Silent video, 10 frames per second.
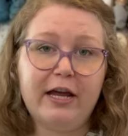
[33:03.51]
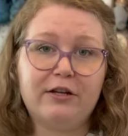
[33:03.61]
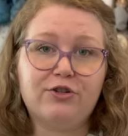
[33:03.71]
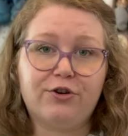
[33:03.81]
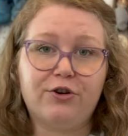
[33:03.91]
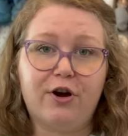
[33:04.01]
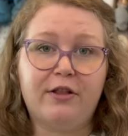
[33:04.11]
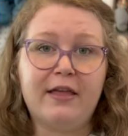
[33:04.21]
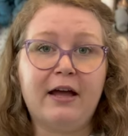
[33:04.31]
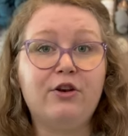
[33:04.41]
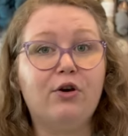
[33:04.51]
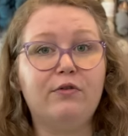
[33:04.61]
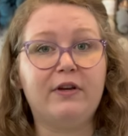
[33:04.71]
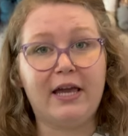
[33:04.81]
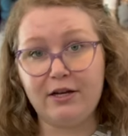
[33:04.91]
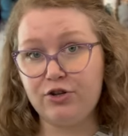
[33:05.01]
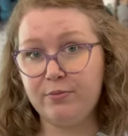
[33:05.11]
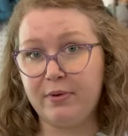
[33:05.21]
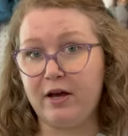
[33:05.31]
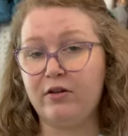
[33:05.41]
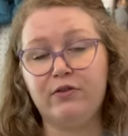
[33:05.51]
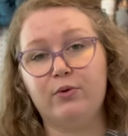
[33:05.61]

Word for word: and turn on that notification bell if